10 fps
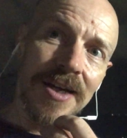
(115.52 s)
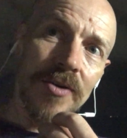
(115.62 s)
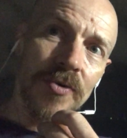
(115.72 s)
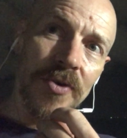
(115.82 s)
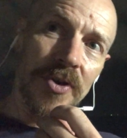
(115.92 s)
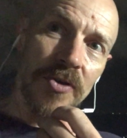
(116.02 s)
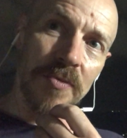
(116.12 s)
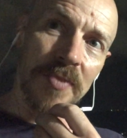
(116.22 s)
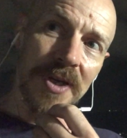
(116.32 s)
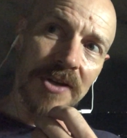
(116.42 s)
or you
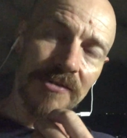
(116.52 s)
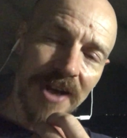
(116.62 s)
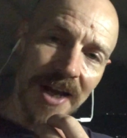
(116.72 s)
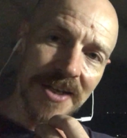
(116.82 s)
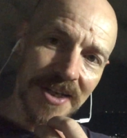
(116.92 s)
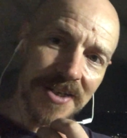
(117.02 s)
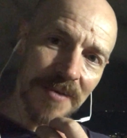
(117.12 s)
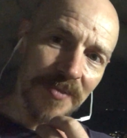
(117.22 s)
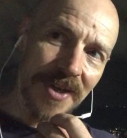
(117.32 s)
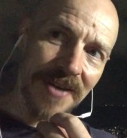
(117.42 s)
could be creating
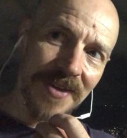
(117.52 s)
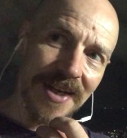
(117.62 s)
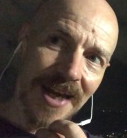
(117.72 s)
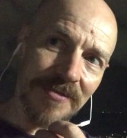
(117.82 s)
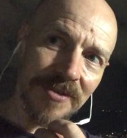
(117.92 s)
something and then have